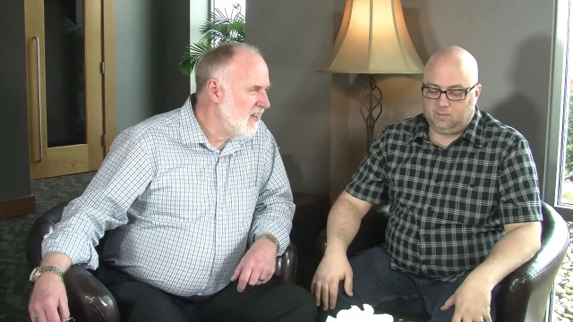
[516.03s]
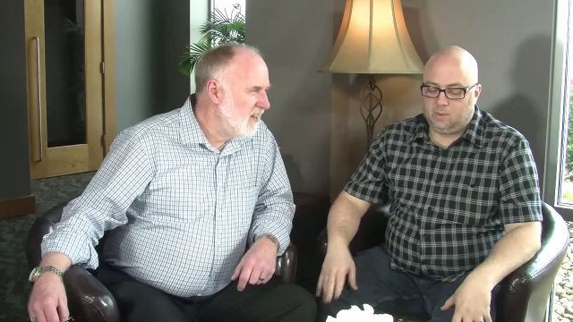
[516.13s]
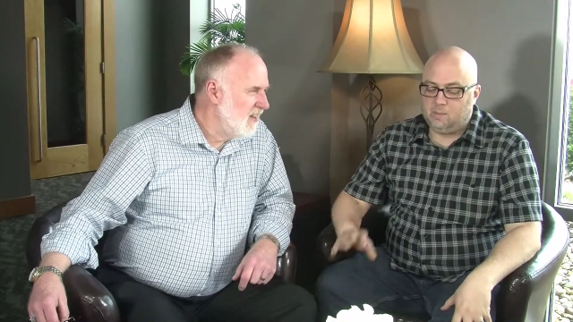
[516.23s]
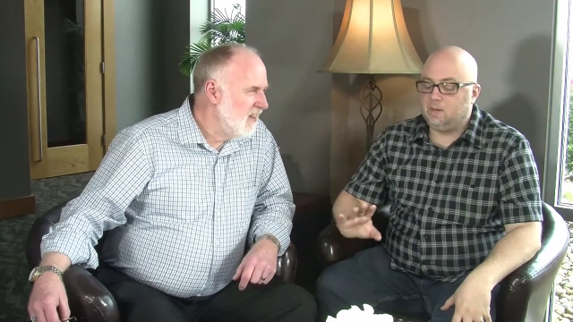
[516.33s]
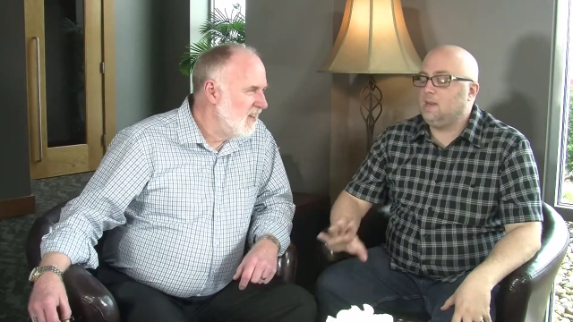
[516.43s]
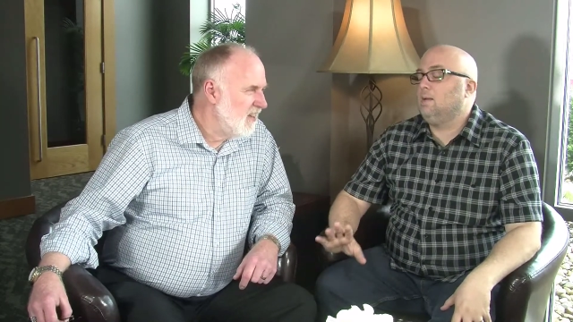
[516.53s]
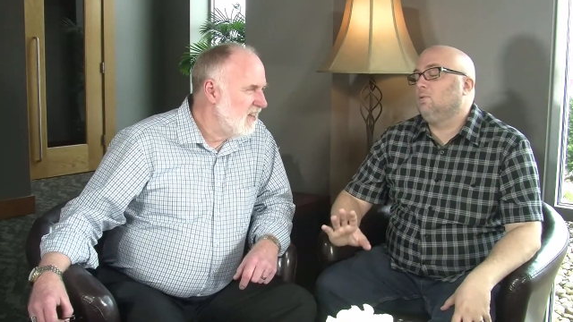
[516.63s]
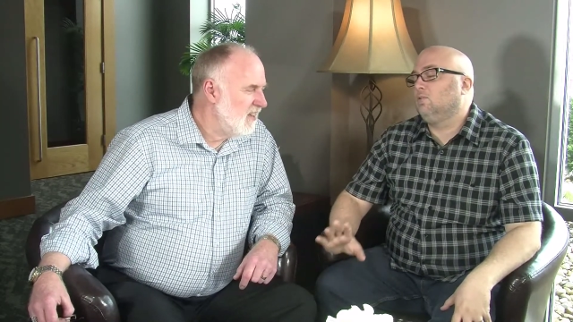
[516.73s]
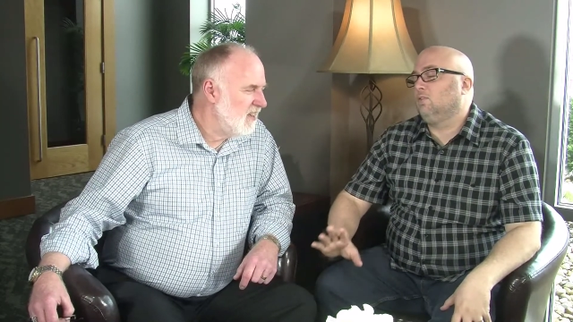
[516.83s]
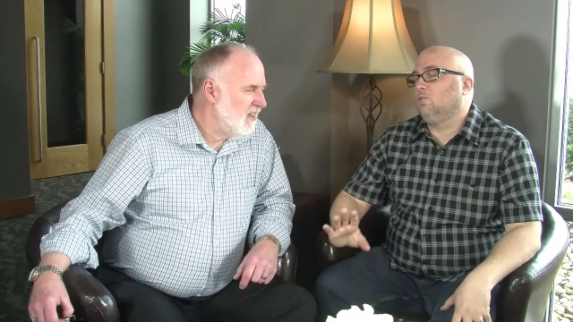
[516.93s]
Speaker 1: We've been
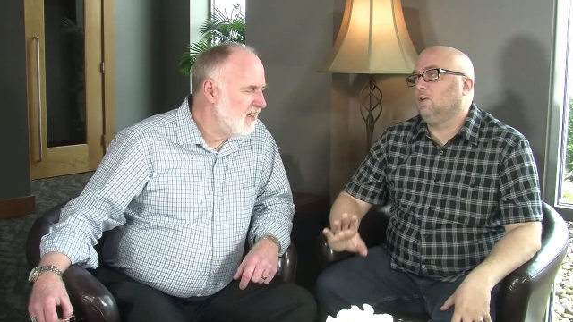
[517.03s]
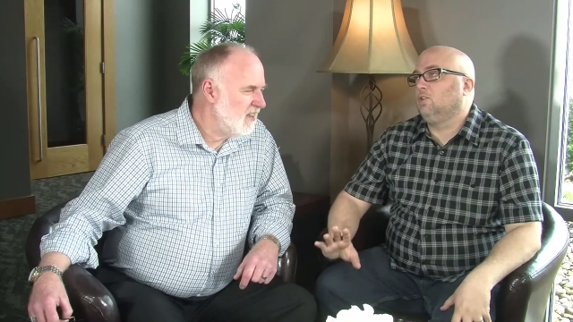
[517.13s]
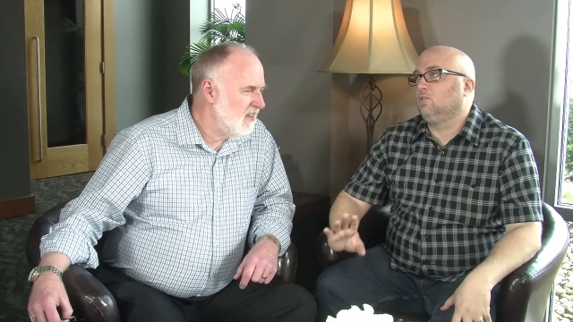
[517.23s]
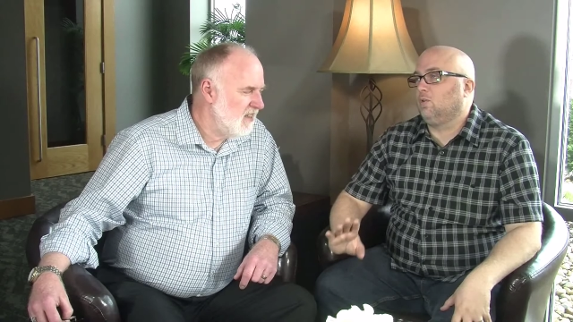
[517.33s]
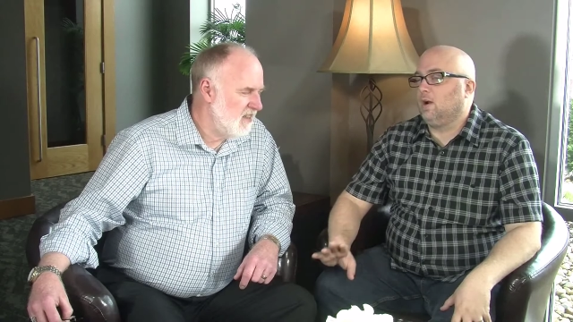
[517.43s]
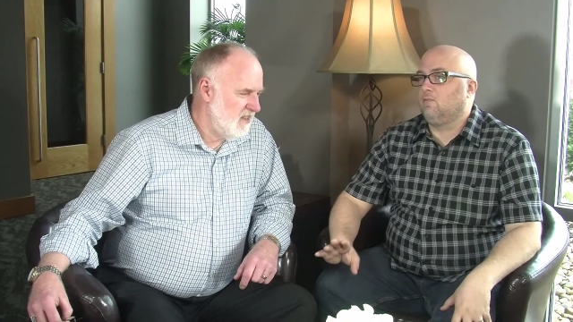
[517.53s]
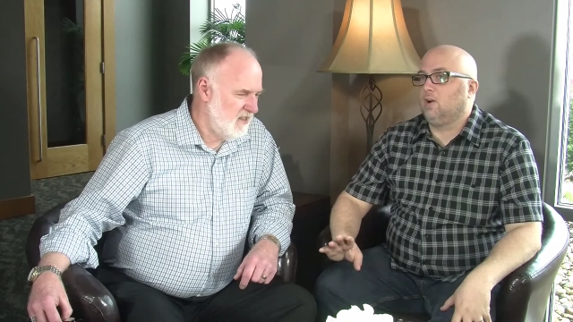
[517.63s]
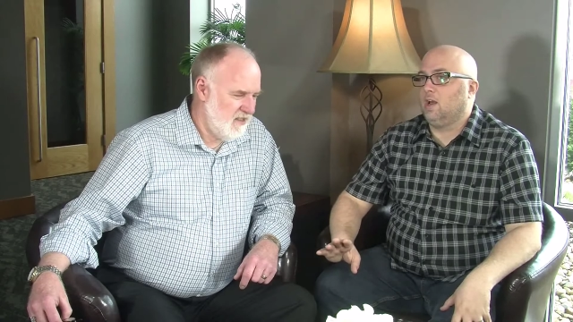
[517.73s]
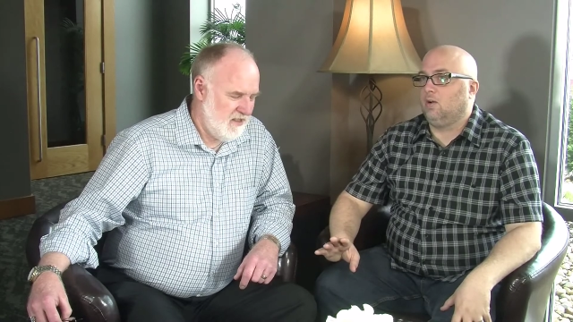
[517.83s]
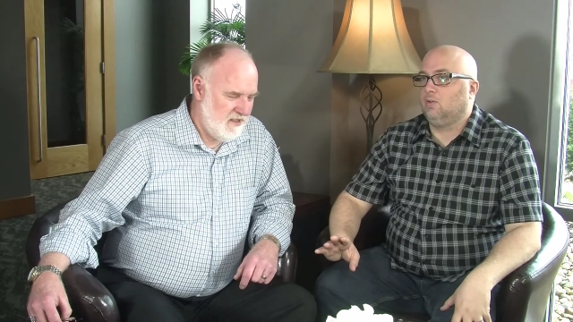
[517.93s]
neighbors and friends forever
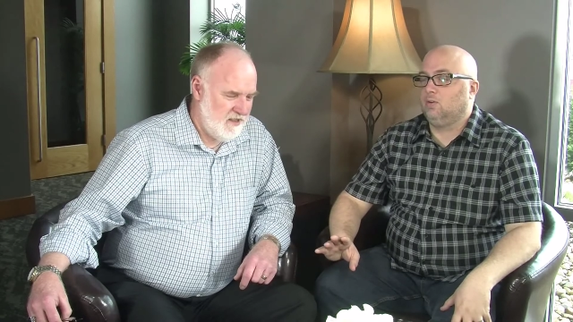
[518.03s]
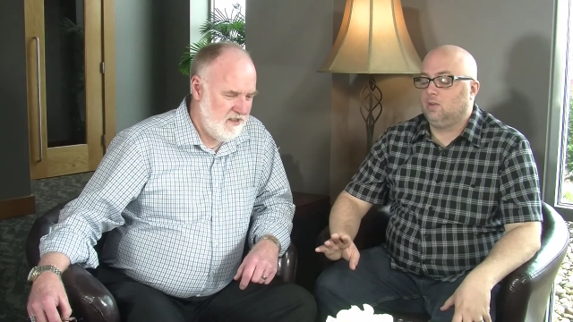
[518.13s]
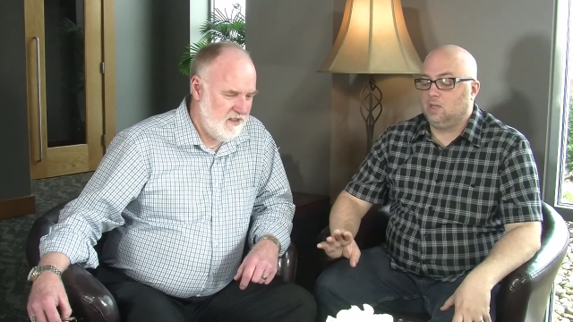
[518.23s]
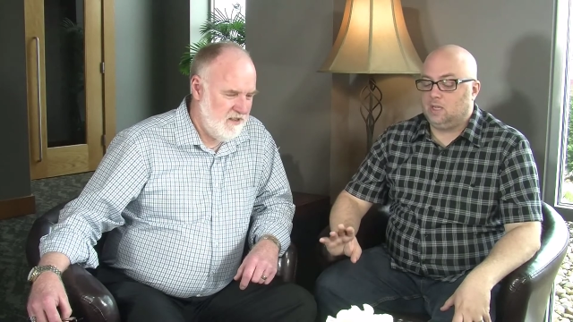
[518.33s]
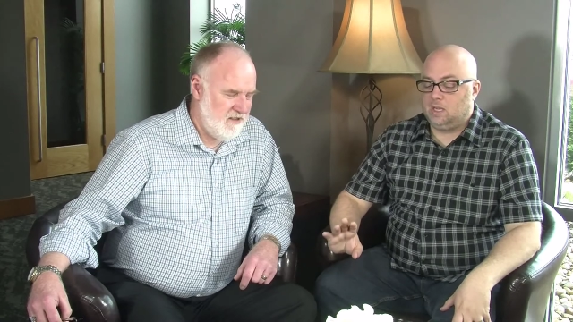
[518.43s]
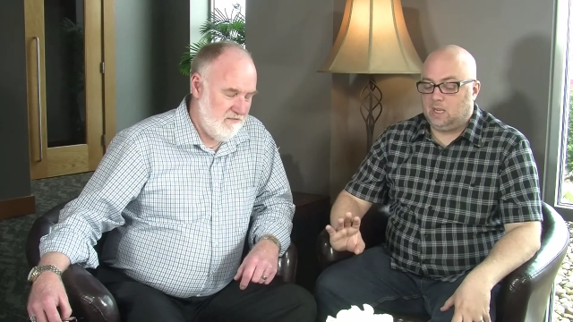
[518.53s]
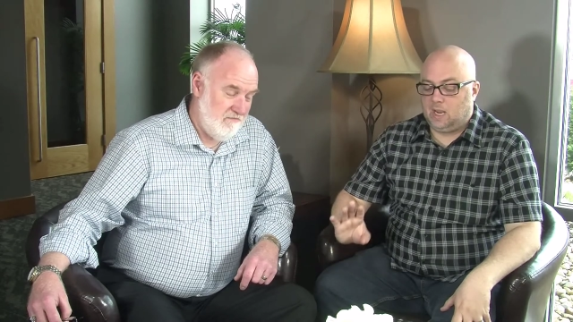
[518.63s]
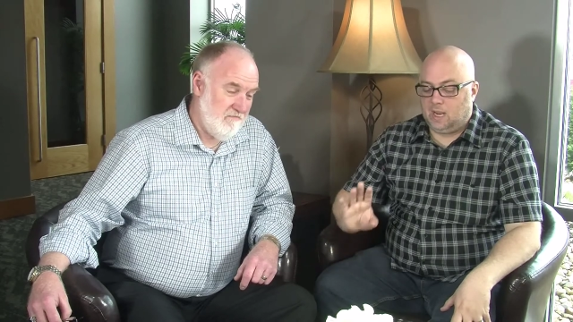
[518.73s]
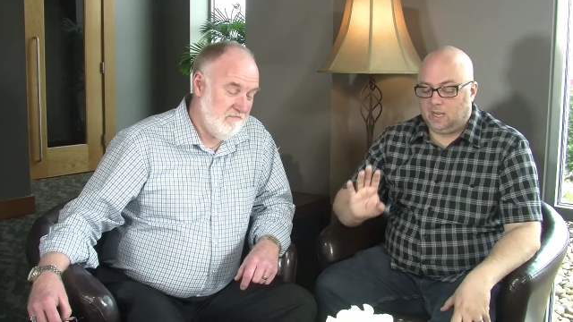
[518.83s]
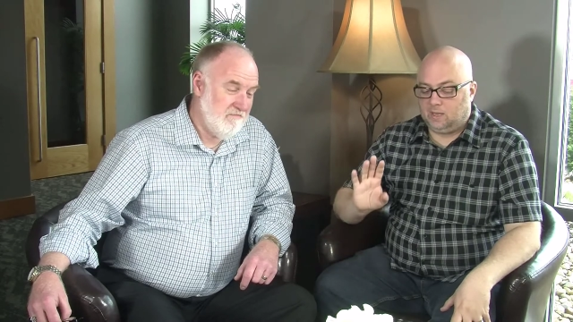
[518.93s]
now,
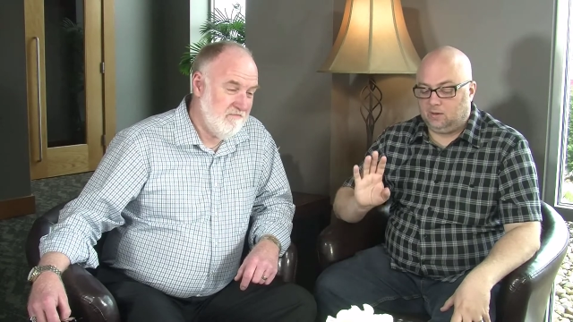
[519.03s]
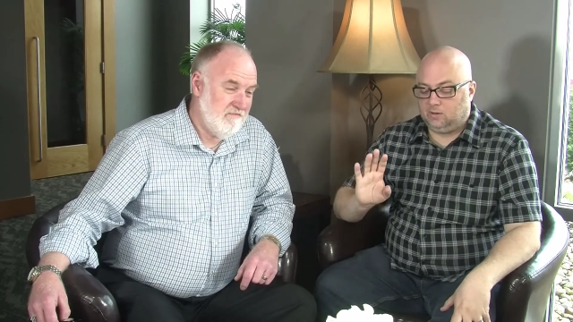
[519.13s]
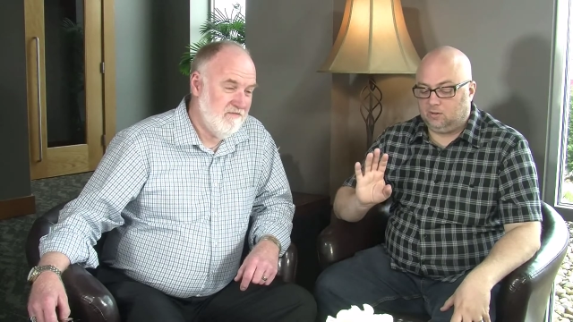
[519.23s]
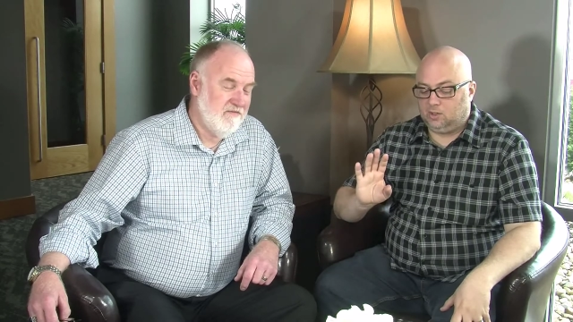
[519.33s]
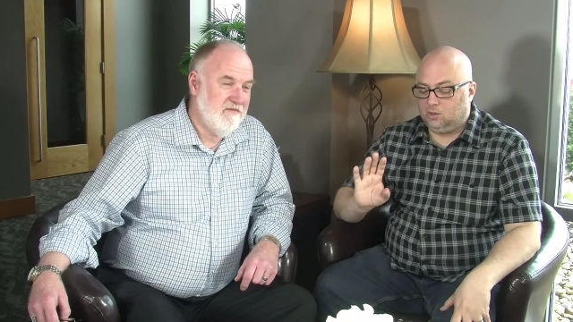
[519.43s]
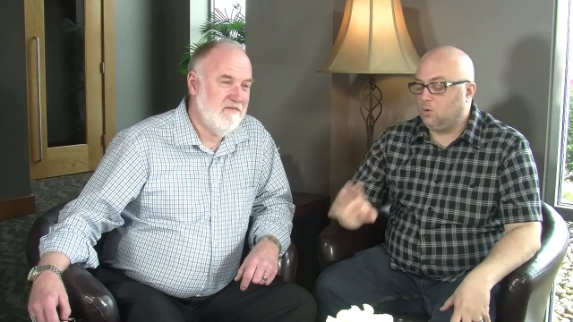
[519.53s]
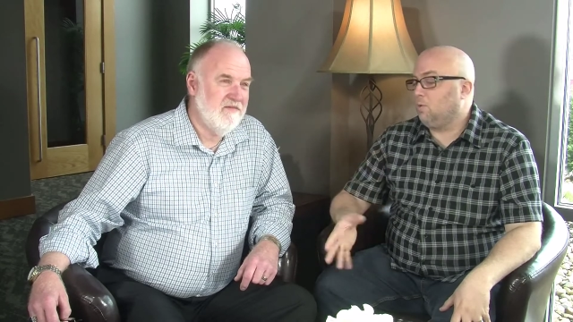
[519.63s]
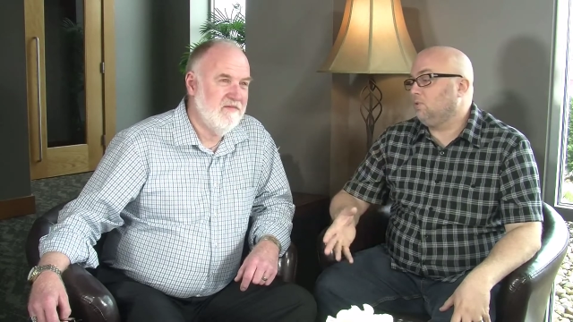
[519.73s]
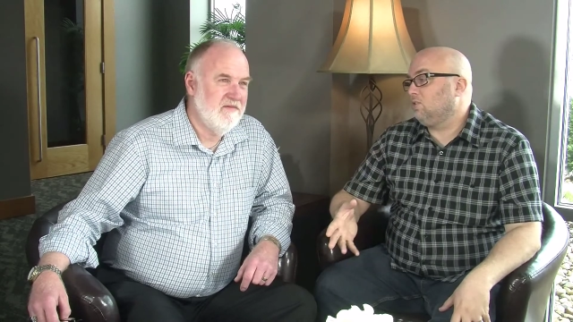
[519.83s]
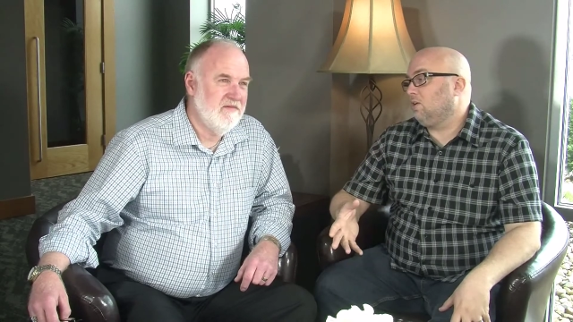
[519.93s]
and you're
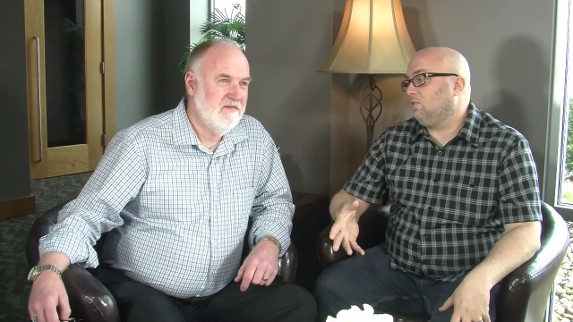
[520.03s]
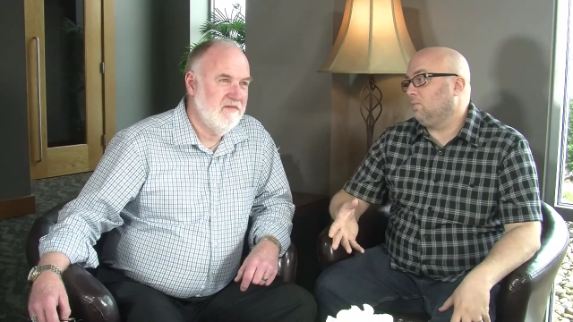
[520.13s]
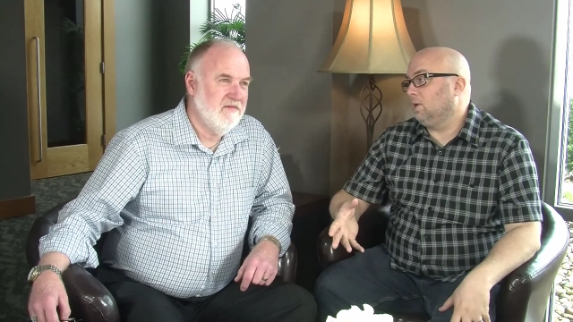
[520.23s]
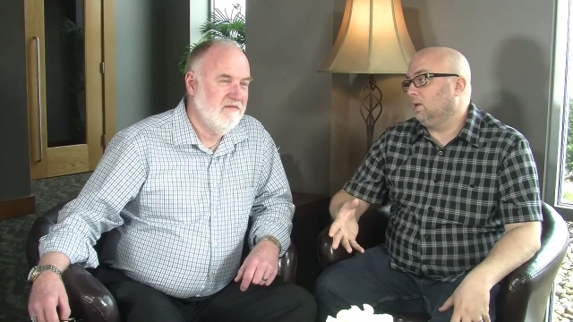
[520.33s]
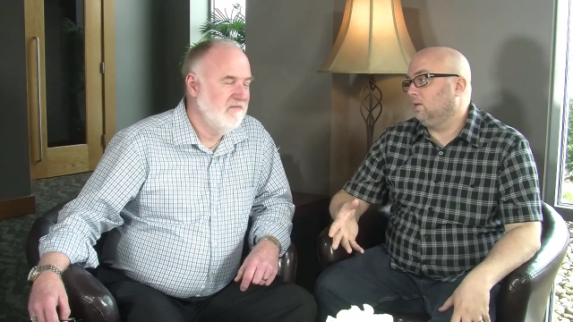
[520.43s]
always there for me.